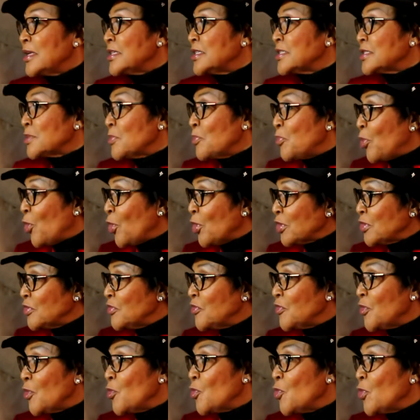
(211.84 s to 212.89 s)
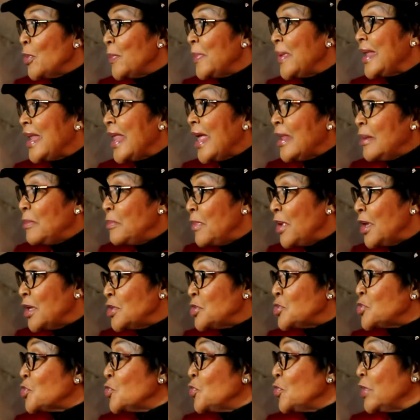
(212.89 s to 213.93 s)
It is important for women and
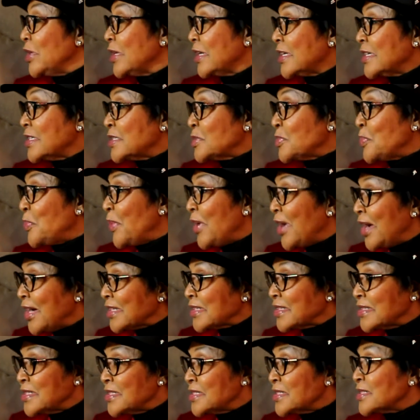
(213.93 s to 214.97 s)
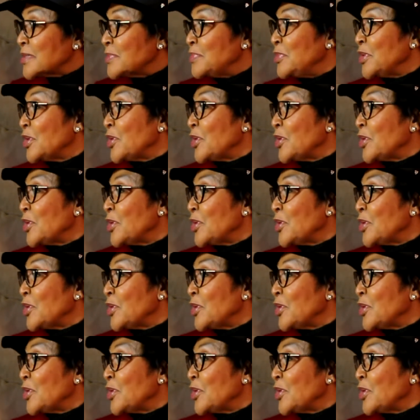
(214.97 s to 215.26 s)
men to work as partners,